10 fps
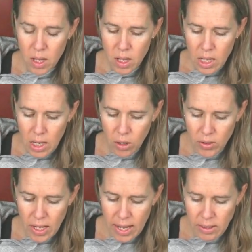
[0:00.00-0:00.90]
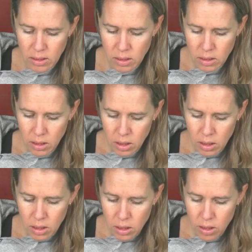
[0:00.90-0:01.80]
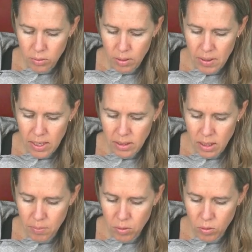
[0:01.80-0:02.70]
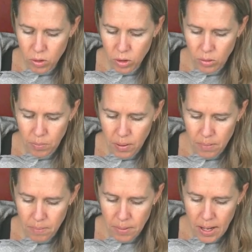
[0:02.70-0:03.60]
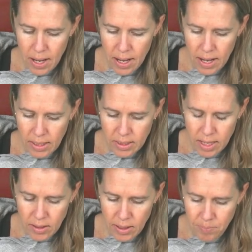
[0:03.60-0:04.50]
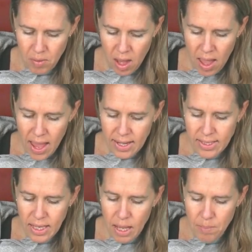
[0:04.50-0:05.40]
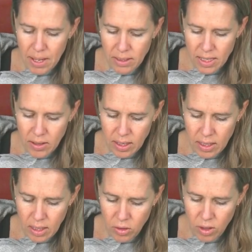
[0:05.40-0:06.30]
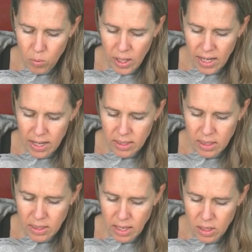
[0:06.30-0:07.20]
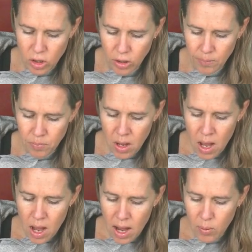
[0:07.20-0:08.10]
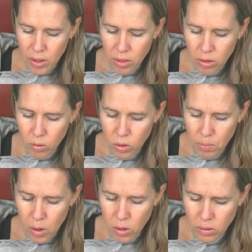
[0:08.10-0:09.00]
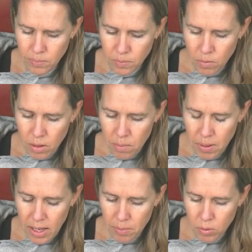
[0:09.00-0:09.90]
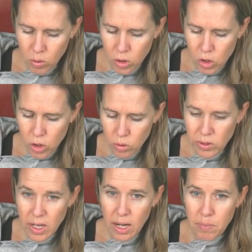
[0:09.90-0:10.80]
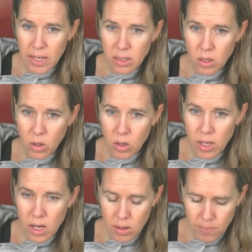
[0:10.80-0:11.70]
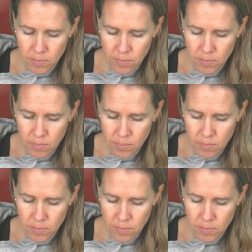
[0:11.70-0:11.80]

Here on the end, three beads up through the loop, back down in. And as I came back down in here, then when I got to the center, I went through the pearl, back up through the two side beads along here,